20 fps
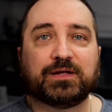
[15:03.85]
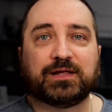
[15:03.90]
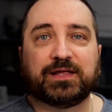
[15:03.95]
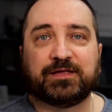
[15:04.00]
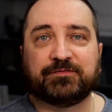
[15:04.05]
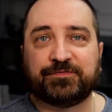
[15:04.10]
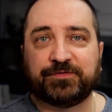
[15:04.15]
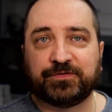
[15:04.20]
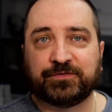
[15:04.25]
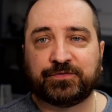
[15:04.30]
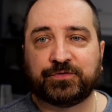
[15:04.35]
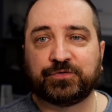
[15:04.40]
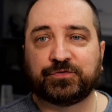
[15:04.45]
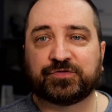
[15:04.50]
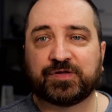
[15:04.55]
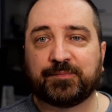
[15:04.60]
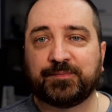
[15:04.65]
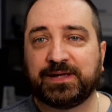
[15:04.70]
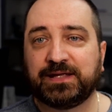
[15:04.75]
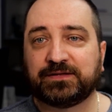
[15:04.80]
If you do
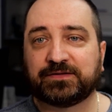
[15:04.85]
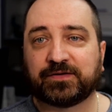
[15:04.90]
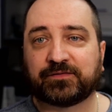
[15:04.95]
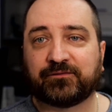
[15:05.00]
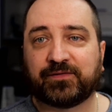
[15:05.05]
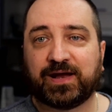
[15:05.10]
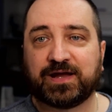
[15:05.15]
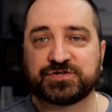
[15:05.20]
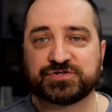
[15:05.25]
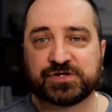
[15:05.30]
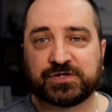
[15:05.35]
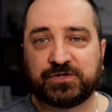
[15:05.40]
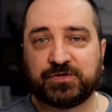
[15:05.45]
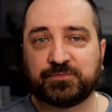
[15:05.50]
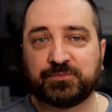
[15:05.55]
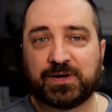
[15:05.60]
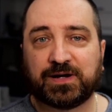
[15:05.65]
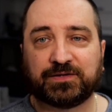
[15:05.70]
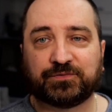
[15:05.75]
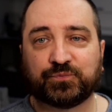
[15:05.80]
some integration, you
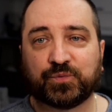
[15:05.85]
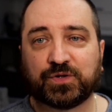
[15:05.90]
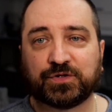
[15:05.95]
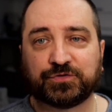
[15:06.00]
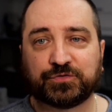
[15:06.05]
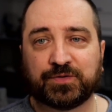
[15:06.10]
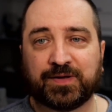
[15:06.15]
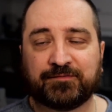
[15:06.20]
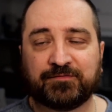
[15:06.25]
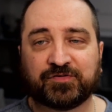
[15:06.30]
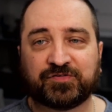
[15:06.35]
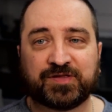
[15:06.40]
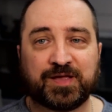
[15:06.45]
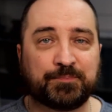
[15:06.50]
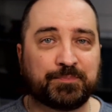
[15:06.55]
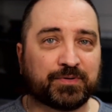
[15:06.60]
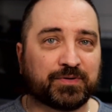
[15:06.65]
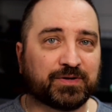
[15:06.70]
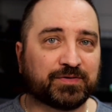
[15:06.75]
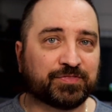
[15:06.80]
might want to have a
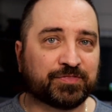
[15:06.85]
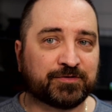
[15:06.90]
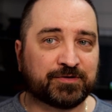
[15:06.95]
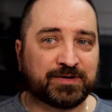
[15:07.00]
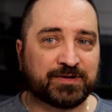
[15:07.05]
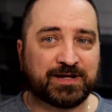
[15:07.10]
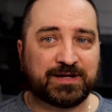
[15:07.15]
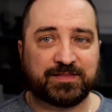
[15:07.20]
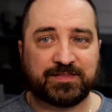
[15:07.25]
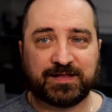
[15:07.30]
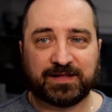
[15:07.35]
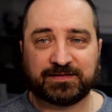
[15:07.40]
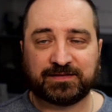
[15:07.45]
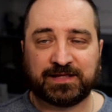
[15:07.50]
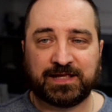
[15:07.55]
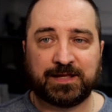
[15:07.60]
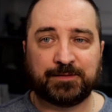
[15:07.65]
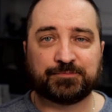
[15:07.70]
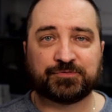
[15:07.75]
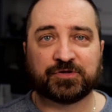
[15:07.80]
separate thread that
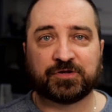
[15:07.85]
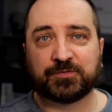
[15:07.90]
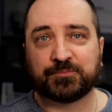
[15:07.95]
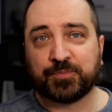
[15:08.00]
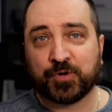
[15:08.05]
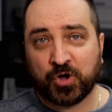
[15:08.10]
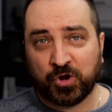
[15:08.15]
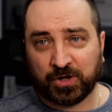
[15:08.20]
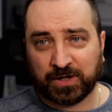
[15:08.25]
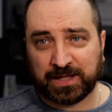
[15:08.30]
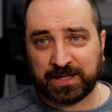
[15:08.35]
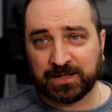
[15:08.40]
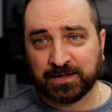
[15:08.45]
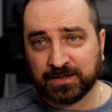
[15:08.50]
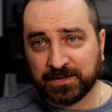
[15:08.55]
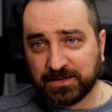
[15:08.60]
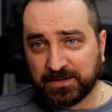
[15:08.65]
keeps on polling